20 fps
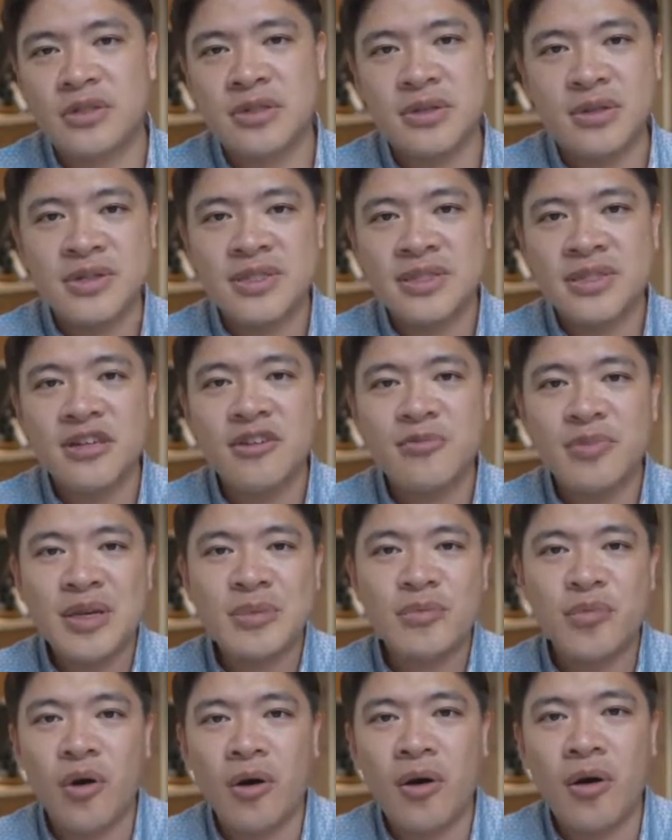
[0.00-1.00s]
So instead of
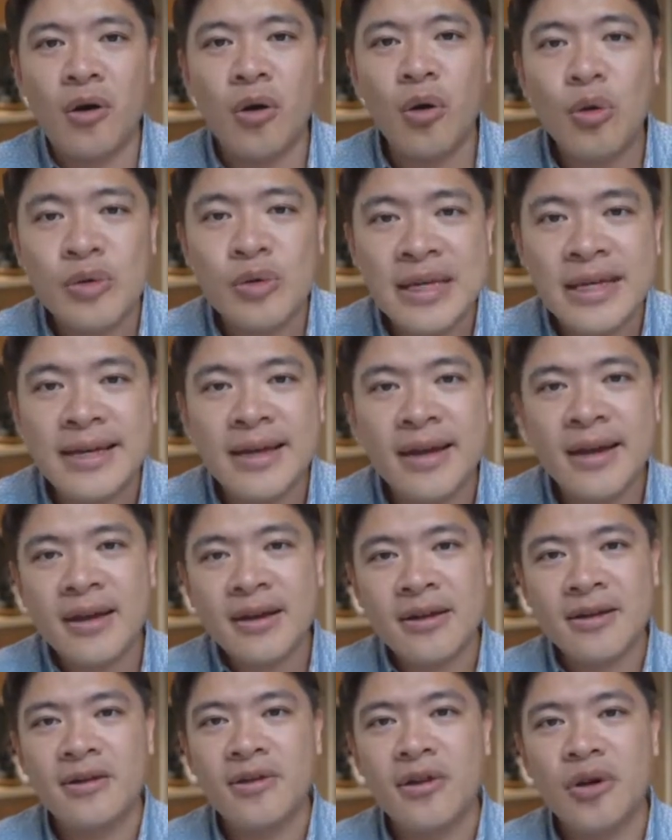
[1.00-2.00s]
people holding
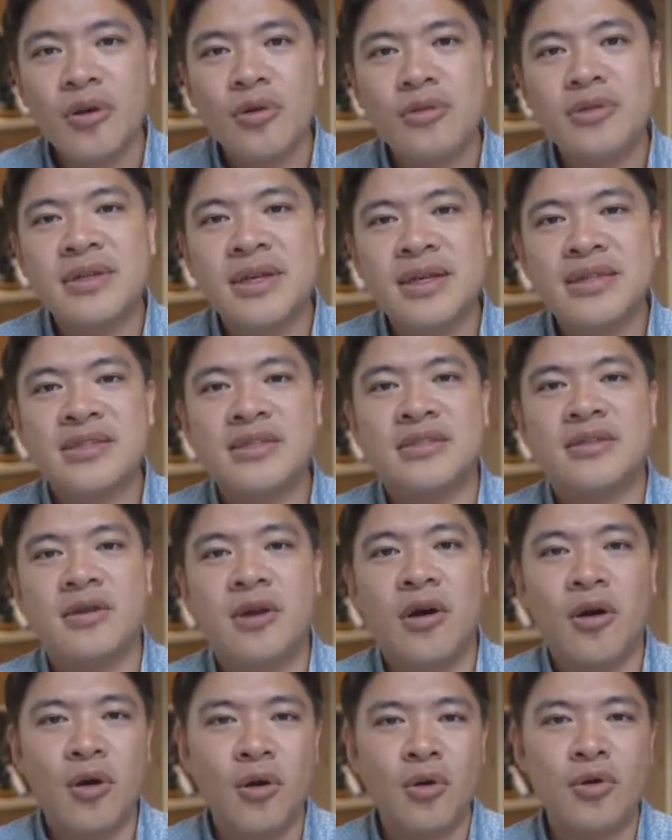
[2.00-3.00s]
gold, they just
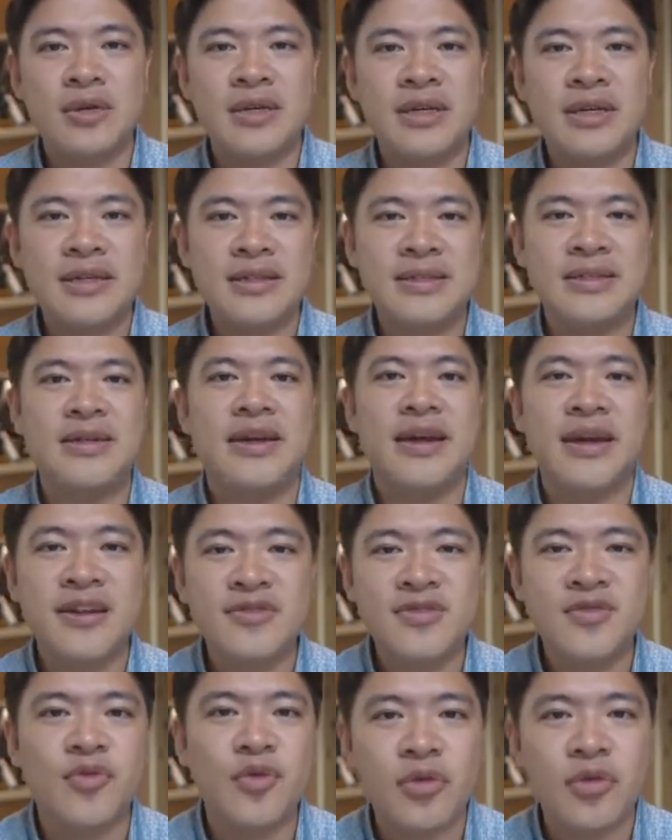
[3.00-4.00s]
hold
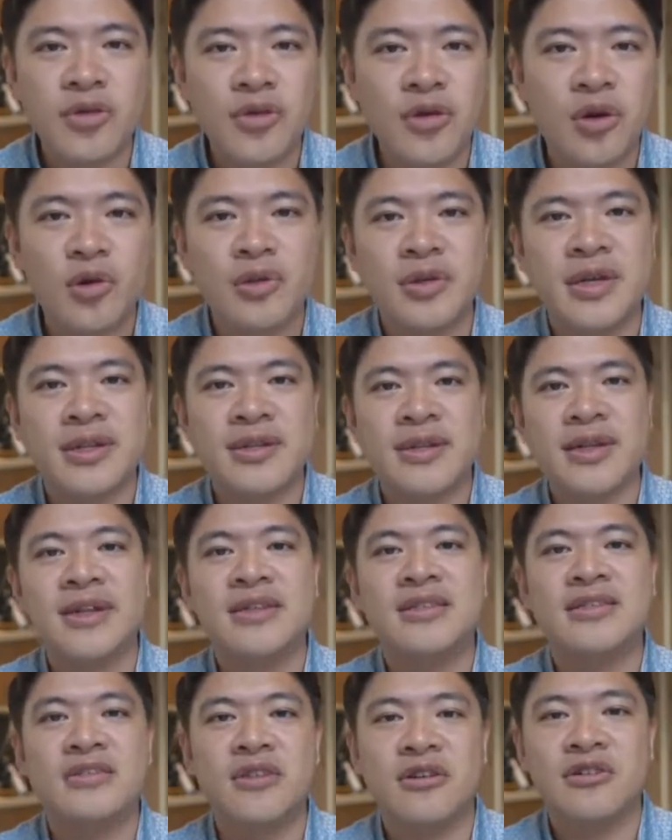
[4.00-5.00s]
ETFs for gold and they
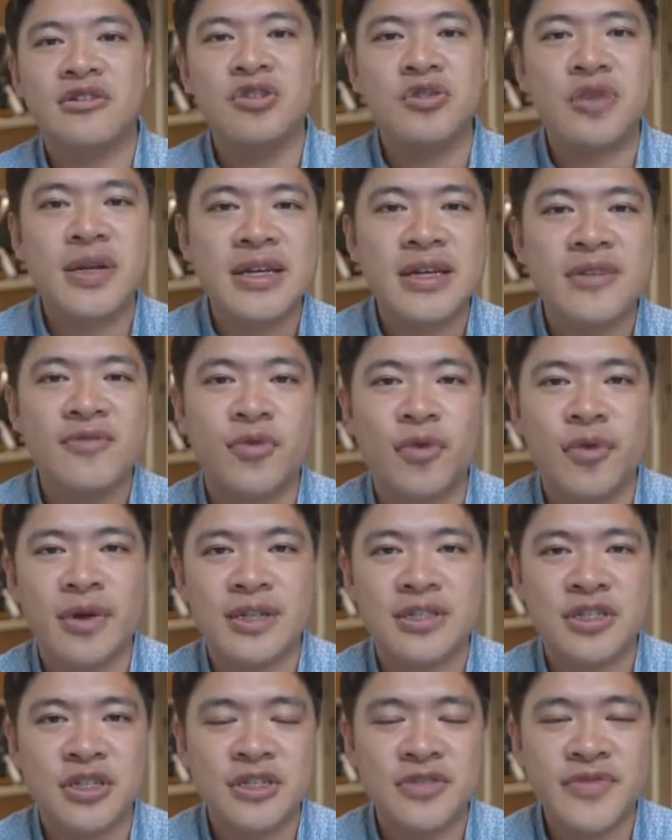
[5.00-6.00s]
can start trading for
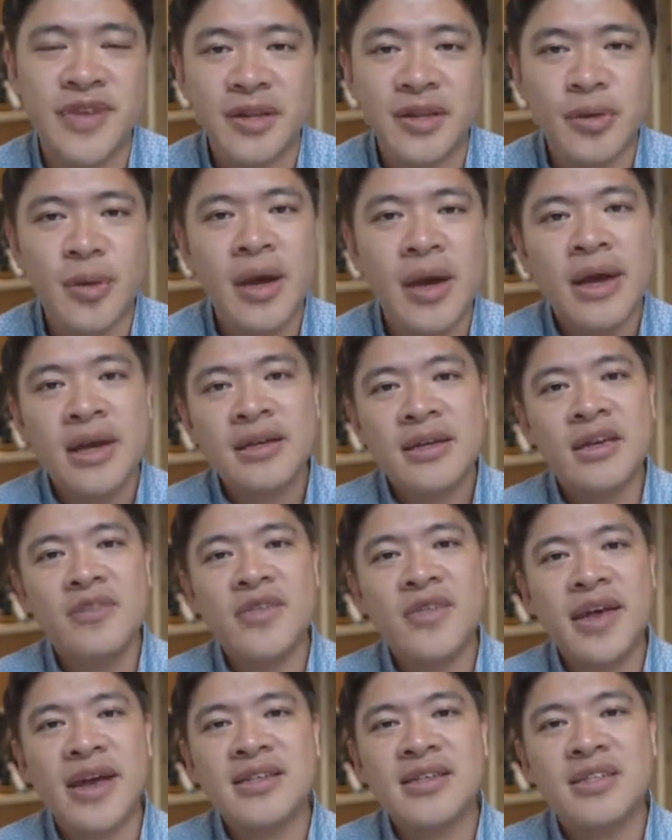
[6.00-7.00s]
exchange value,
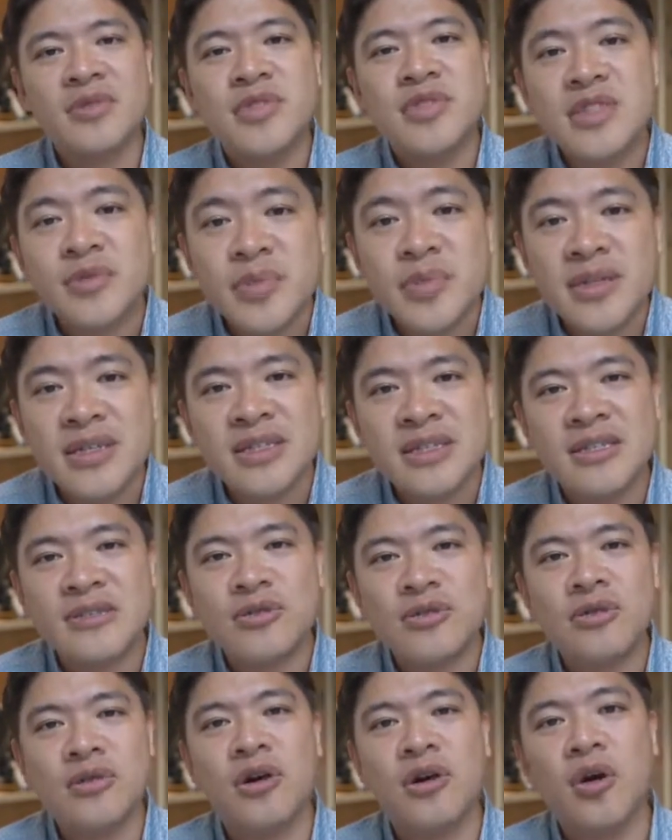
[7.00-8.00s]
giving accessibility
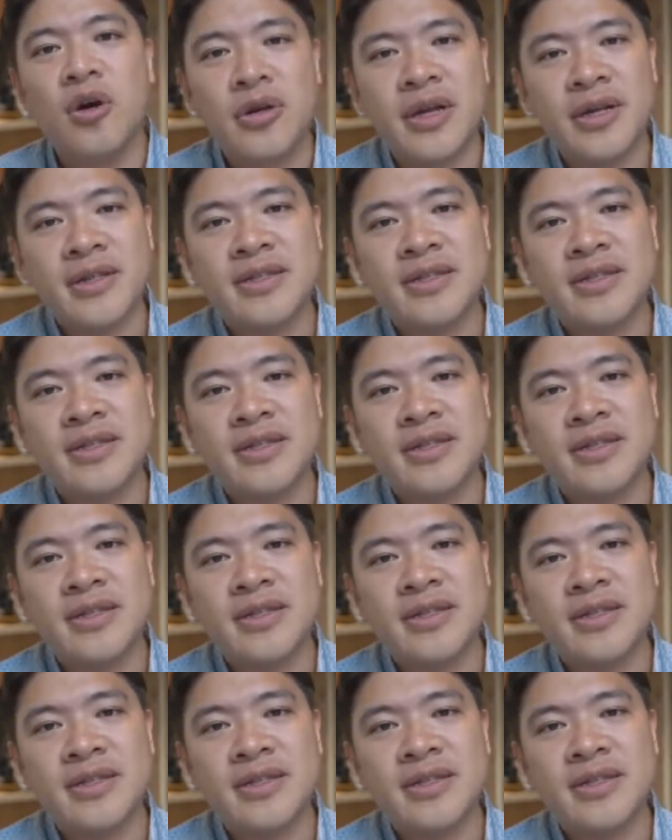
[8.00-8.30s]
to gold.